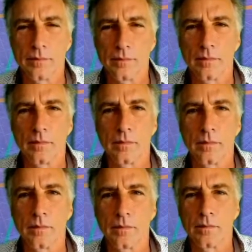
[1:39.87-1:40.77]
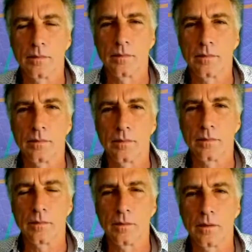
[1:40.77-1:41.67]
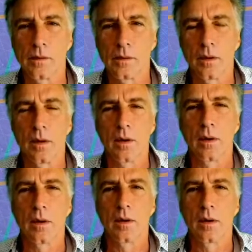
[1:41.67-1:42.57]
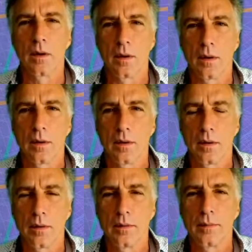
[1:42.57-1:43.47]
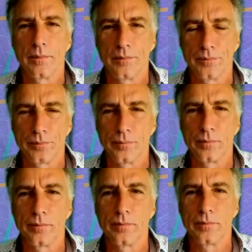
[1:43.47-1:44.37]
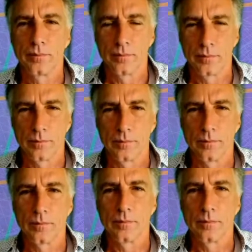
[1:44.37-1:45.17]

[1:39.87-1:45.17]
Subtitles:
(not speaking)